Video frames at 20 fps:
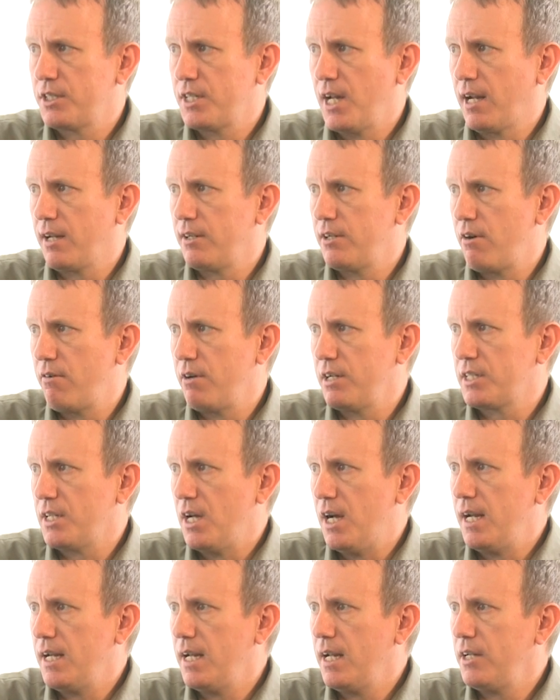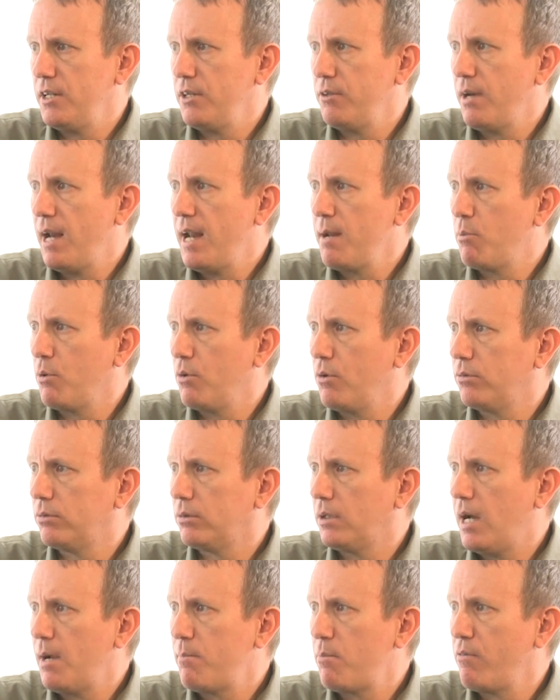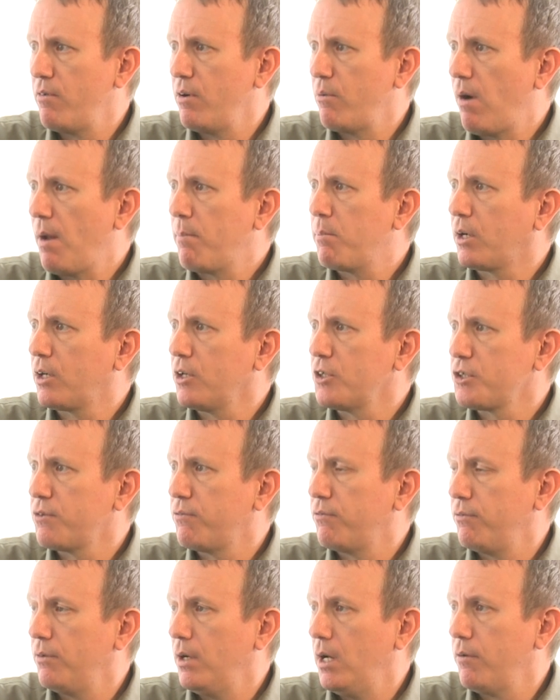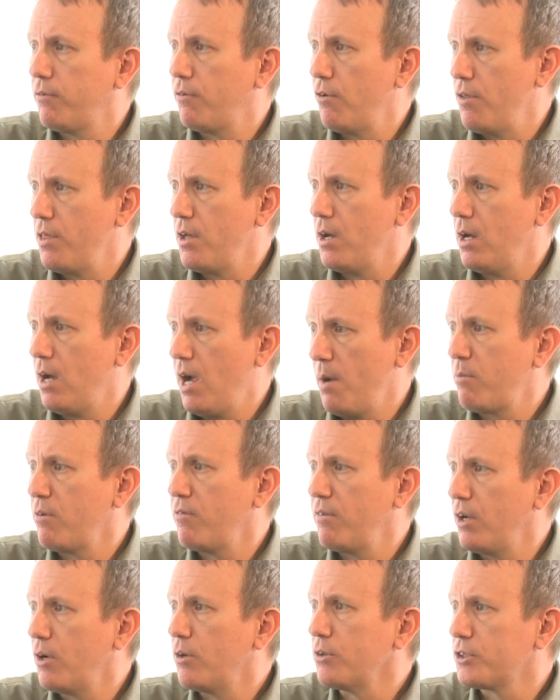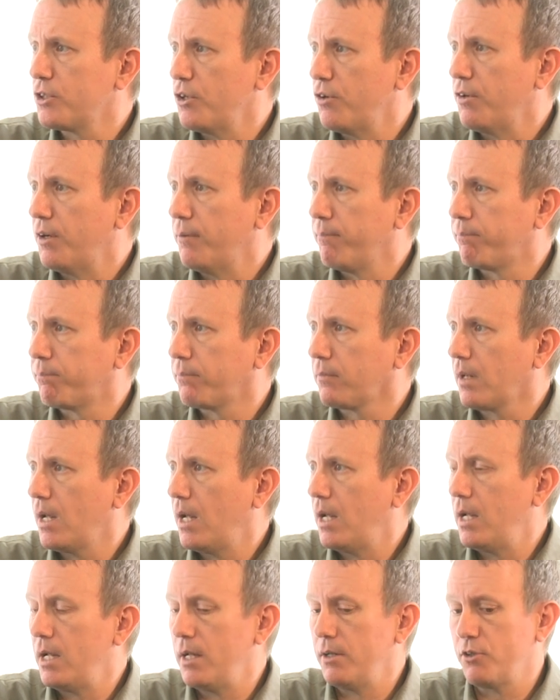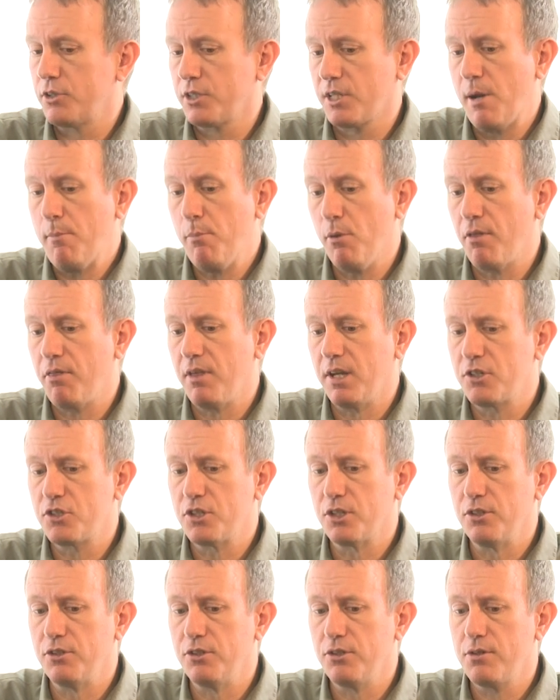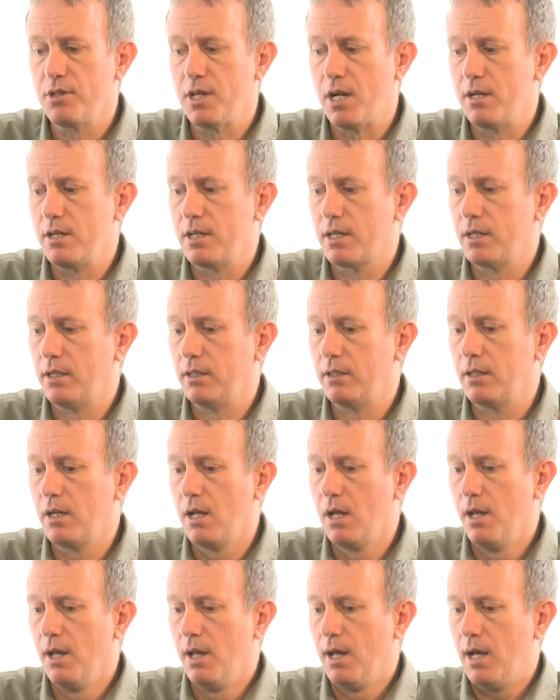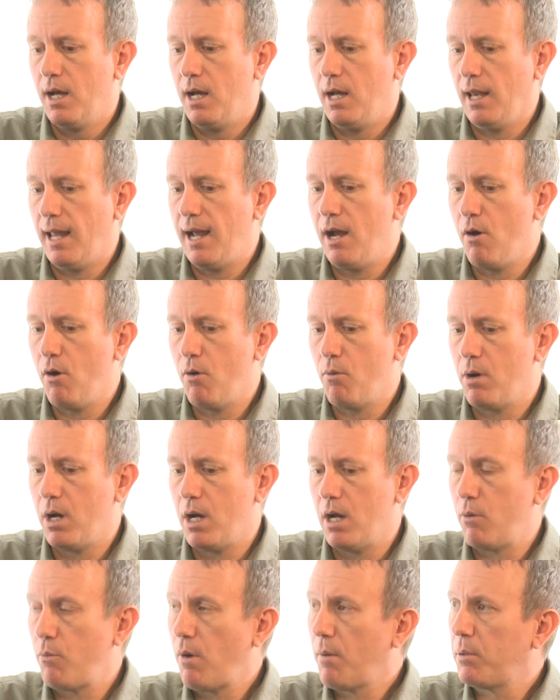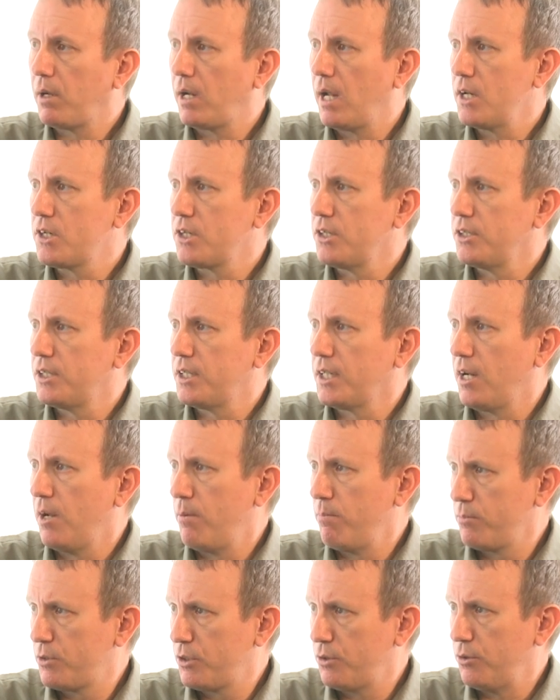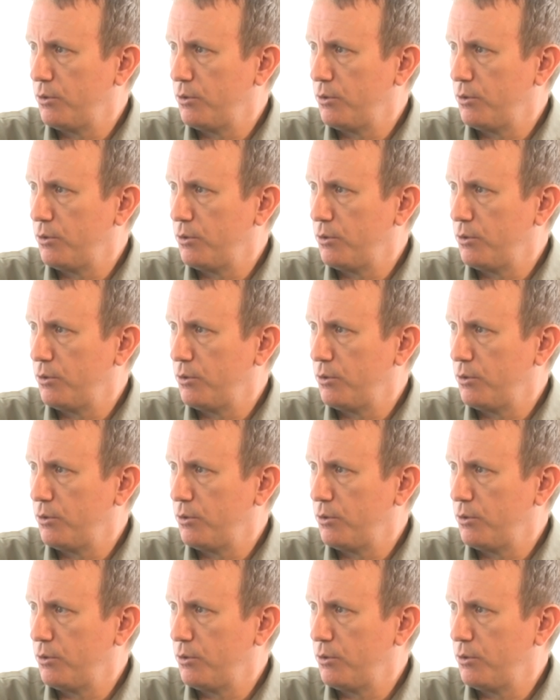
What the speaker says: secondary site and you enable HyperV Replica for the HyperV host server. And there's a couple of things you can do there. You can allow replications to come